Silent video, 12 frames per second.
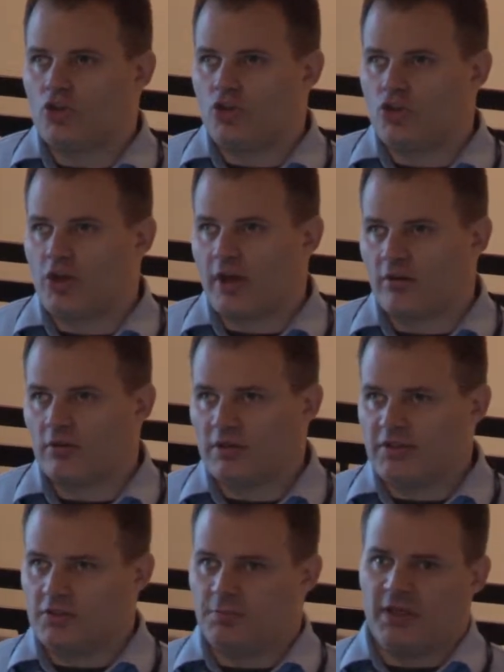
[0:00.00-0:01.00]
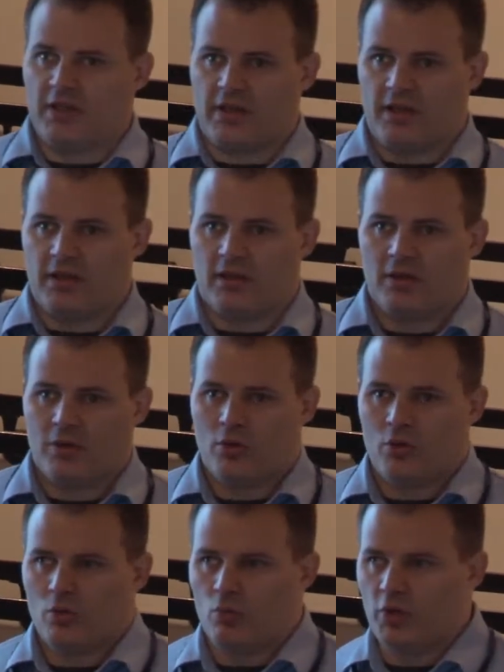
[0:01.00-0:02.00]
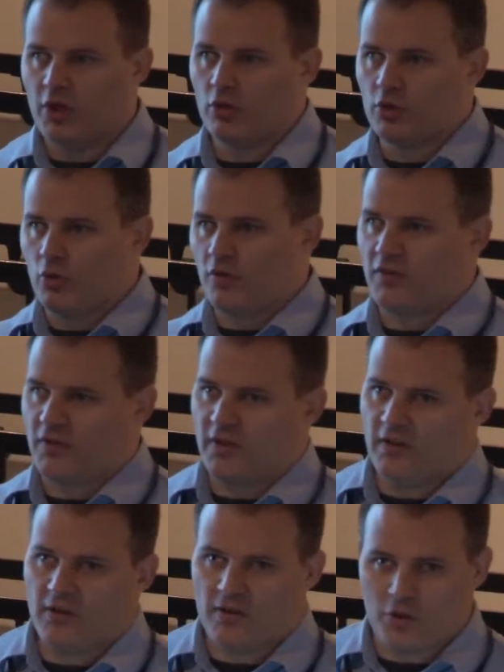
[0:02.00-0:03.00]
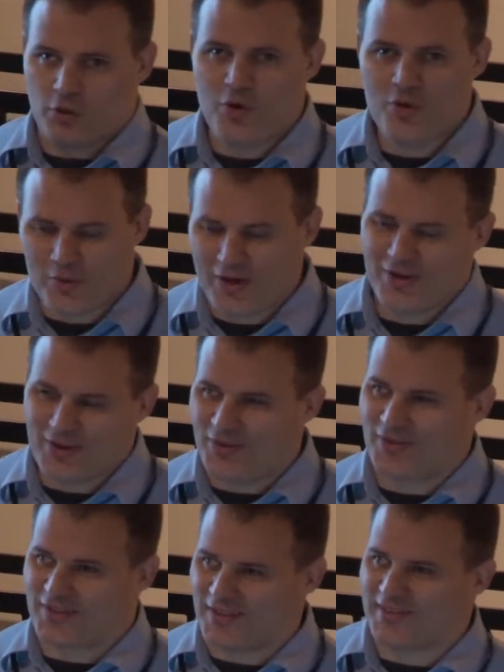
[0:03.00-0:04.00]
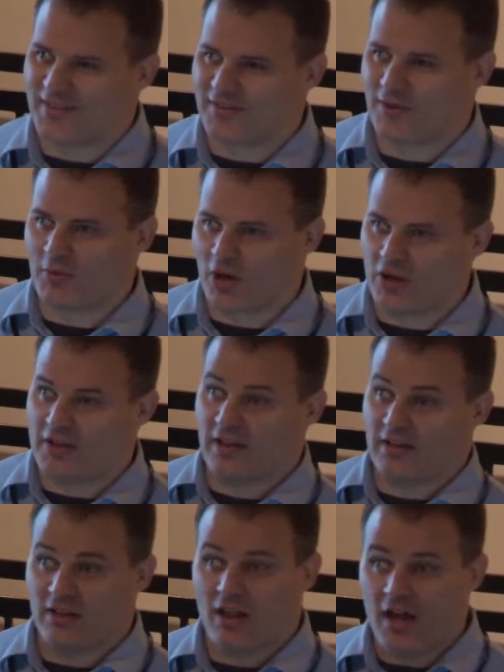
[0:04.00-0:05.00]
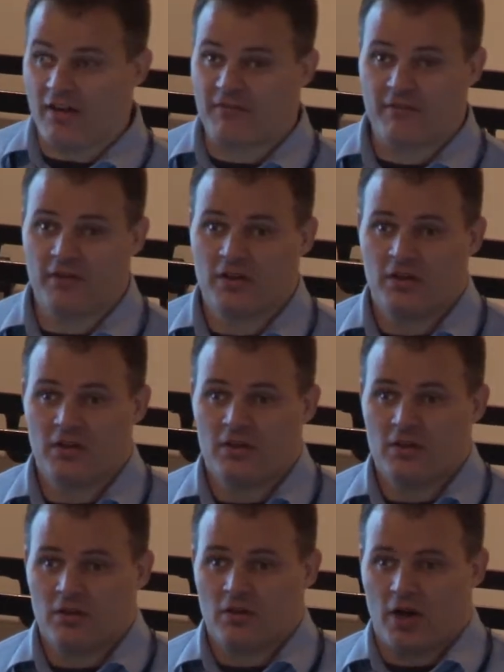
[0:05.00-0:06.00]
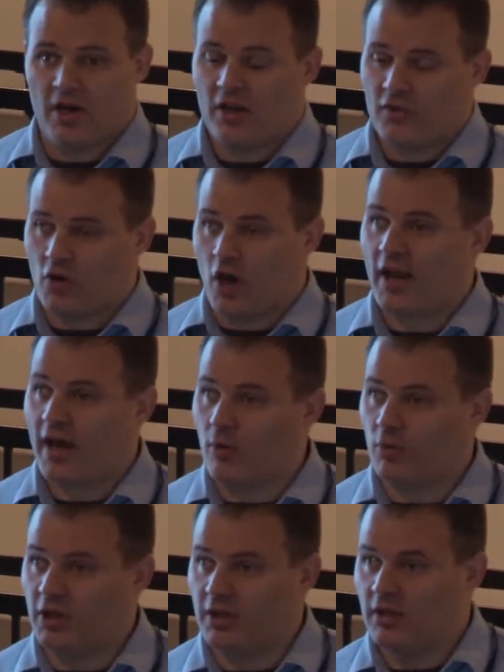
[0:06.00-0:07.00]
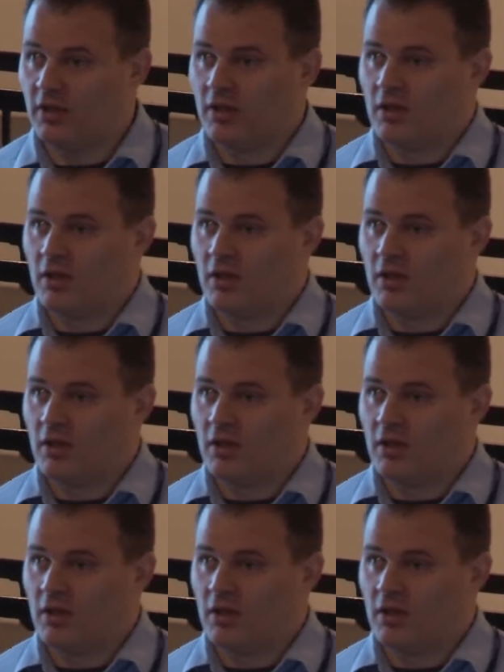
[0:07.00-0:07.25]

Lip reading: generally speaking, we don't use this system in our daily life. Right? It's not how we